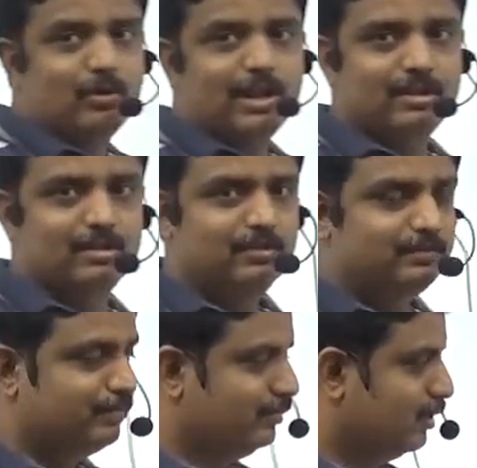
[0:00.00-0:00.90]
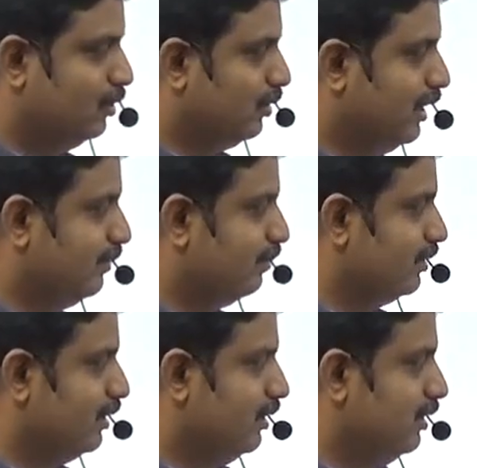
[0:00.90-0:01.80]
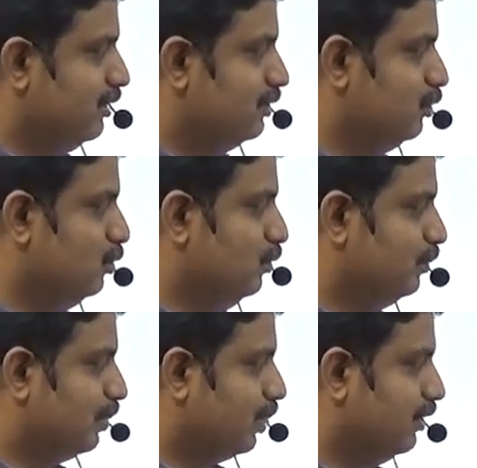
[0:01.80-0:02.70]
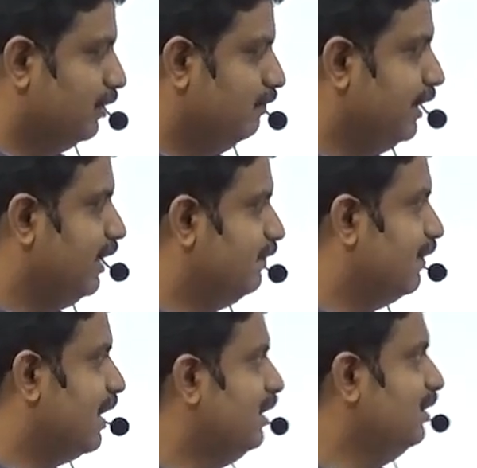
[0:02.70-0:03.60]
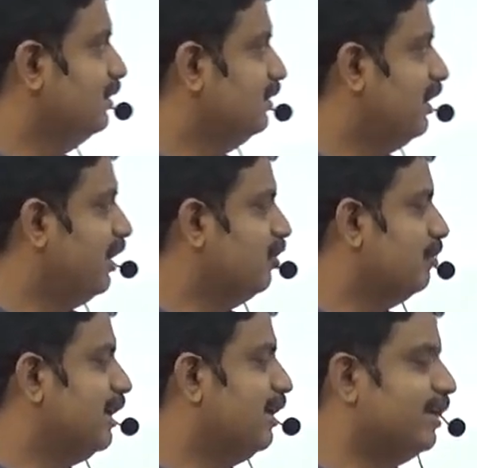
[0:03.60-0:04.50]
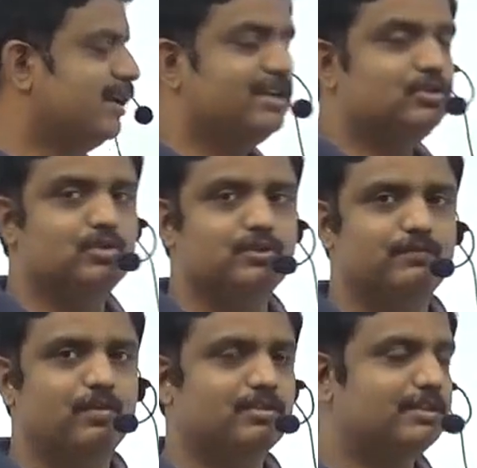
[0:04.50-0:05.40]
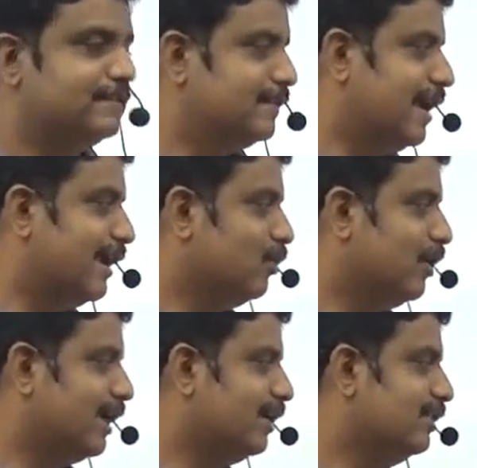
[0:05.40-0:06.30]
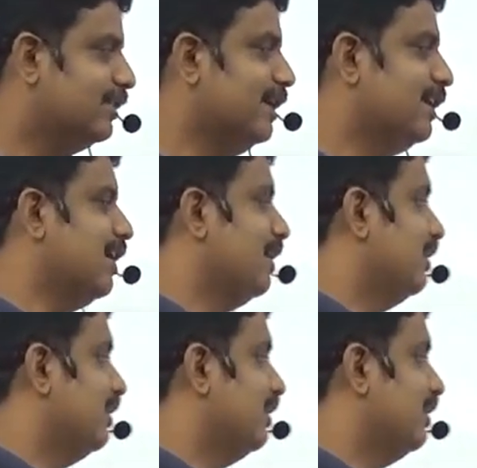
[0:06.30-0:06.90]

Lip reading: angle. Okay, so we define trigonometric ratios for this acute angle theta